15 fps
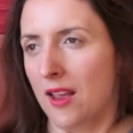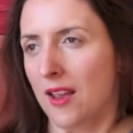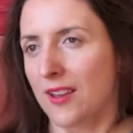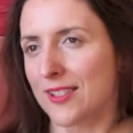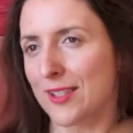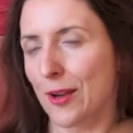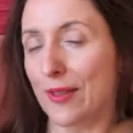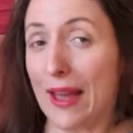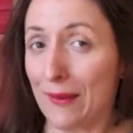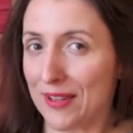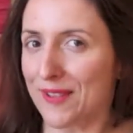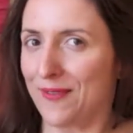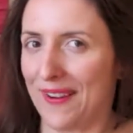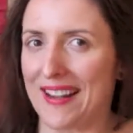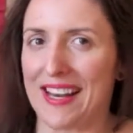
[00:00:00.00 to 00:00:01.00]
So that
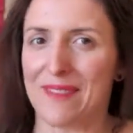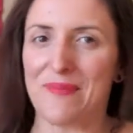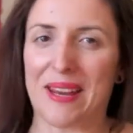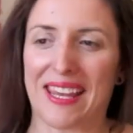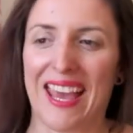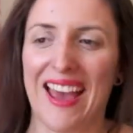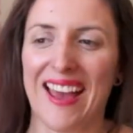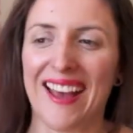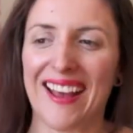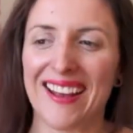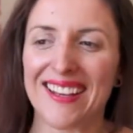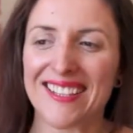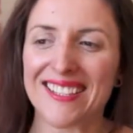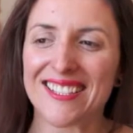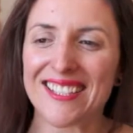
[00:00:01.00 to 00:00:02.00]
was funny
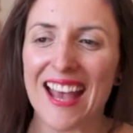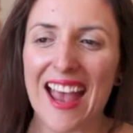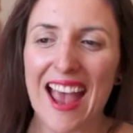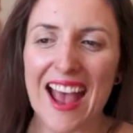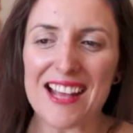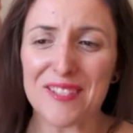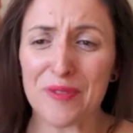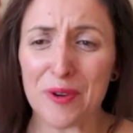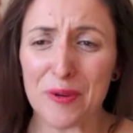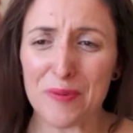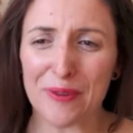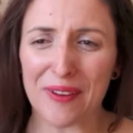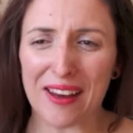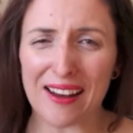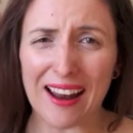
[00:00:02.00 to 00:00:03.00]
because as we were
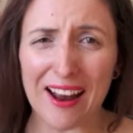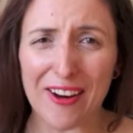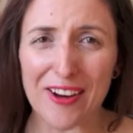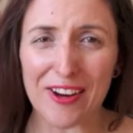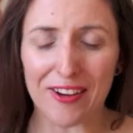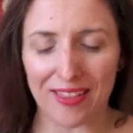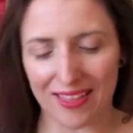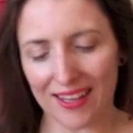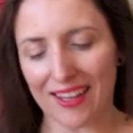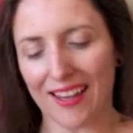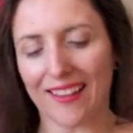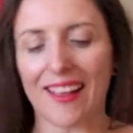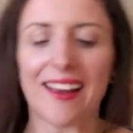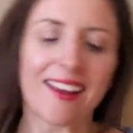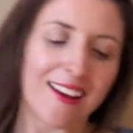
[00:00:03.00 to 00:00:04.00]
moving it out, you're
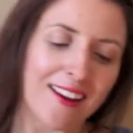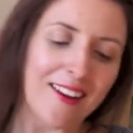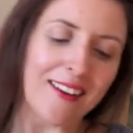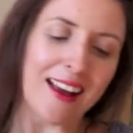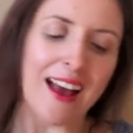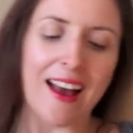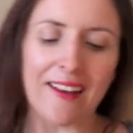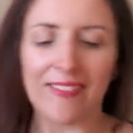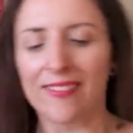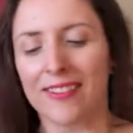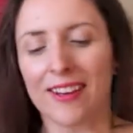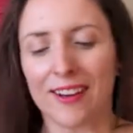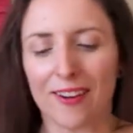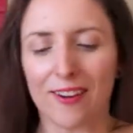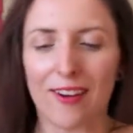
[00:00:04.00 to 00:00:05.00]
thinking like, oh yeah,
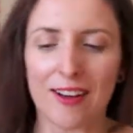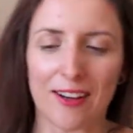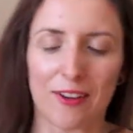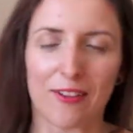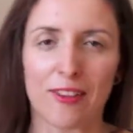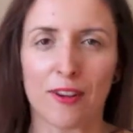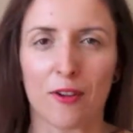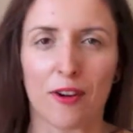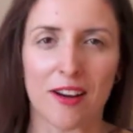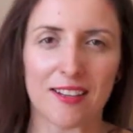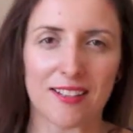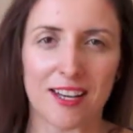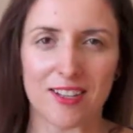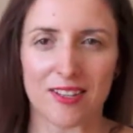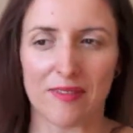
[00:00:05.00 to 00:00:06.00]
you know, I know the
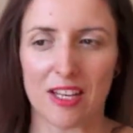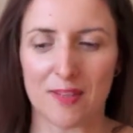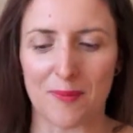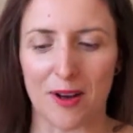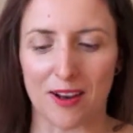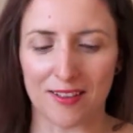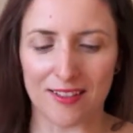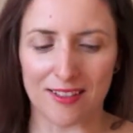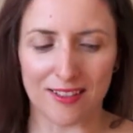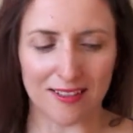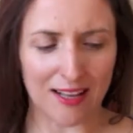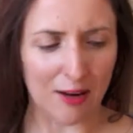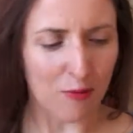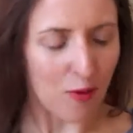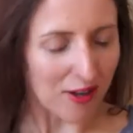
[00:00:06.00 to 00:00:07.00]
orientation of these boxes.
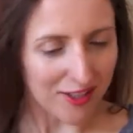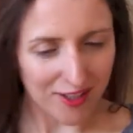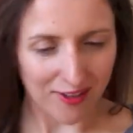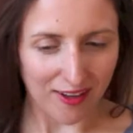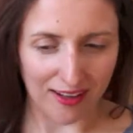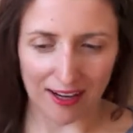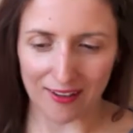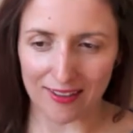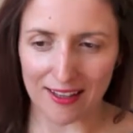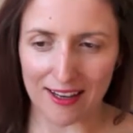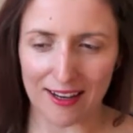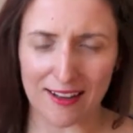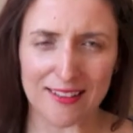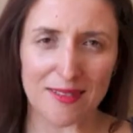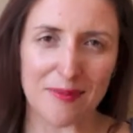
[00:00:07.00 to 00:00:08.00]
And once you get out
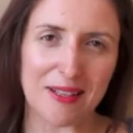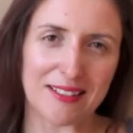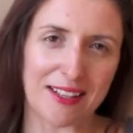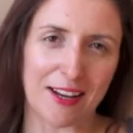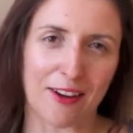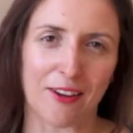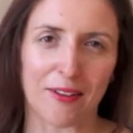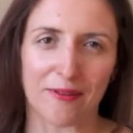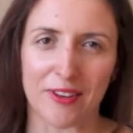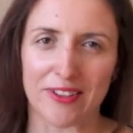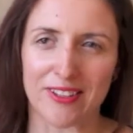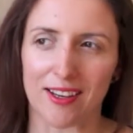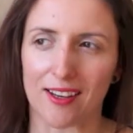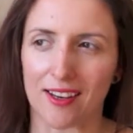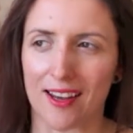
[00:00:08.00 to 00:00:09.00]
there, it's amazing how
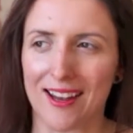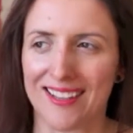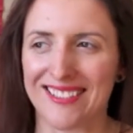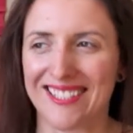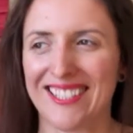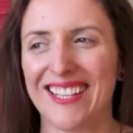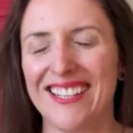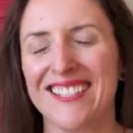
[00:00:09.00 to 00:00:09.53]
confusing it gets.